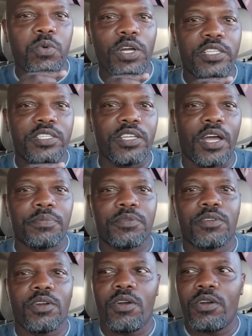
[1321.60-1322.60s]
what's up,
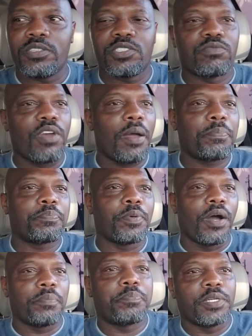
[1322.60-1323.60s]
girl? Strap
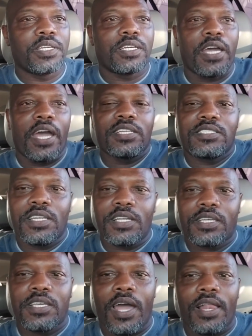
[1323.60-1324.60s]
up, put the gas in the
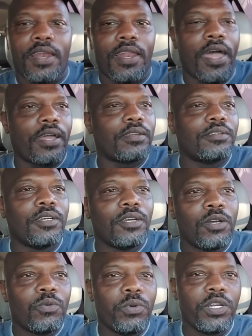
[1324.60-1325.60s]
Cadillac.
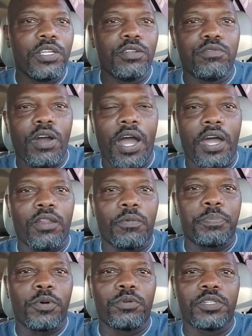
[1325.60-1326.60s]
We need a ride
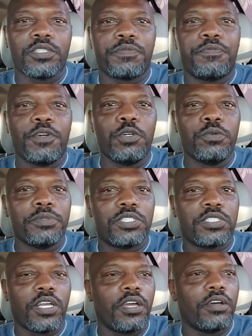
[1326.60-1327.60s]
up on this fool,
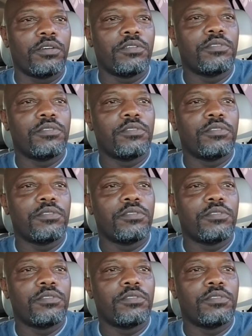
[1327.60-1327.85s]
Michelle.